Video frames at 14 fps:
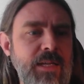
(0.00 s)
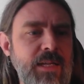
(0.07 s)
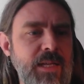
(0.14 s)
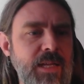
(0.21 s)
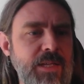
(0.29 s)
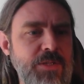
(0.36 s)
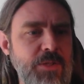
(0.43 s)

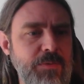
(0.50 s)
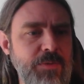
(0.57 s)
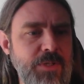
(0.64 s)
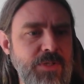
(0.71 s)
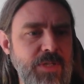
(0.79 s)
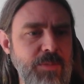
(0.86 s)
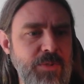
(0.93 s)
And so,
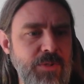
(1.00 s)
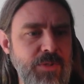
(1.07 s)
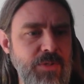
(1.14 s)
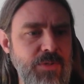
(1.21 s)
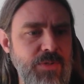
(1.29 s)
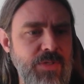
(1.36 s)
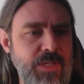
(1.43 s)
for example,
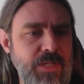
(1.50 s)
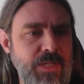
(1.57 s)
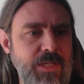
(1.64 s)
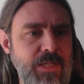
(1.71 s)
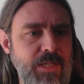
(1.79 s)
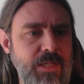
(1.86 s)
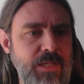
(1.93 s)
you
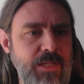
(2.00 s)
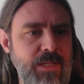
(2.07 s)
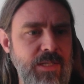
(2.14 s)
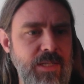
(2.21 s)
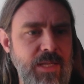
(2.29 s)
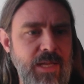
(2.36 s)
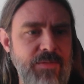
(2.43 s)
see,
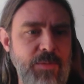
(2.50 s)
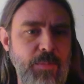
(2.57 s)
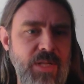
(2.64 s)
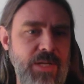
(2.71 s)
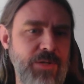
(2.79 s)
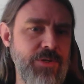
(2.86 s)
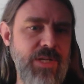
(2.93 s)
like I have the
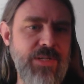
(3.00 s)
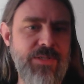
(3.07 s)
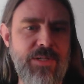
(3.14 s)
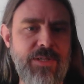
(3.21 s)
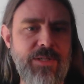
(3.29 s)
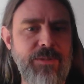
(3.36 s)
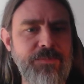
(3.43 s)
Blender
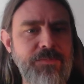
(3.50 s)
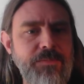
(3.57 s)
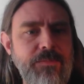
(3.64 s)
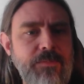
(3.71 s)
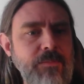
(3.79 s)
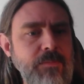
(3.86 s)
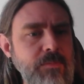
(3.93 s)
test here.
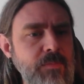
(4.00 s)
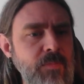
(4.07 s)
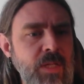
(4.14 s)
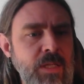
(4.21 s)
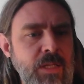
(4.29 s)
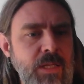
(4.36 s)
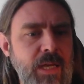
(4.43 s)

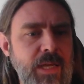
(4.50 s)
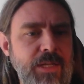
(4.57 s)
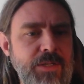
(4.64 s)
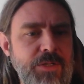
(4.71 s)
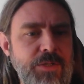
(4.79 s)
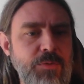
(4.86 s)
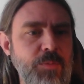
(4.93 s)
I
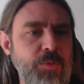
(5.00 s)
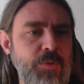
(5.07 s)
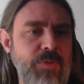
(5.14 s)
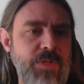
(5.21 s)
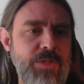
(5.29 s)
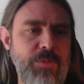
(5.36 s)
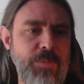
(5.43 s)
can just
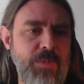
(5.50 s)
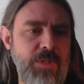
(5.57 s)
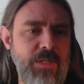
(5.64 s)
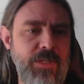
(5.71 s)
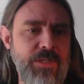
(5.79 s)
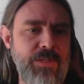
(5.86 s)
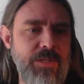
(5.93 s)
remove this from the
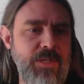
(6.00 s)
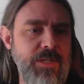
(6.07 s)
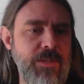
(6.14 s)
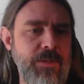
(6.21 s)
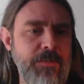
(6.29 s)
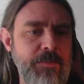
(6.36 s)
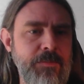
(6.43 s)
list,
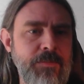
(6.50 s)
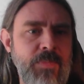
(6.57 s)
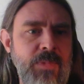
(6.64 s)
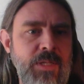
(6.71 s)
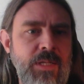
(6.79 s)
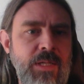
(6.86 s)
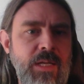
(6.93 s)

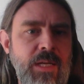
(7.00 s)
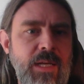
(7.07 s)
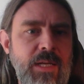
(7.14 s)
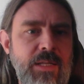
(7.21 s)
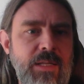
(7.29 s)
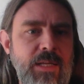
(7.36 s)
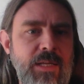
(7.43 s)

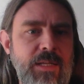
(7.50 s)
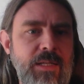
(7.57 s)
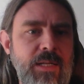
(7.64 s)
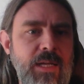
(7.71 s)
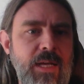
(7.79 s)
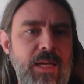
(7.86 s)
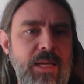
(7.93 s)
and
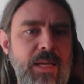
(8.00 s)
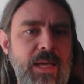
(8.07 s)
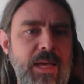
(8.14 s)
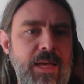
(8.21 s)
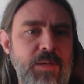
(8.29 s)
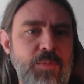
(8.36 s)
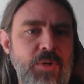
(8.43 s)
then I
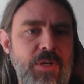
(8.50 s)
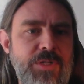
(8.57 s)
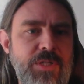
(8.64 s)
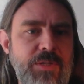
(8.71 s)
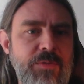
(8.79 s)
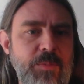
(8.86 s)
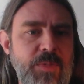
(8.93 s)
add a
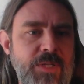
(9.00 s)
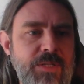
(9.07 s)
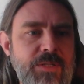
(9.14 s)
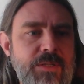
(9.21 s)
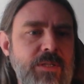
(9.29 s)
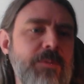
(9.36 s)
project from disk,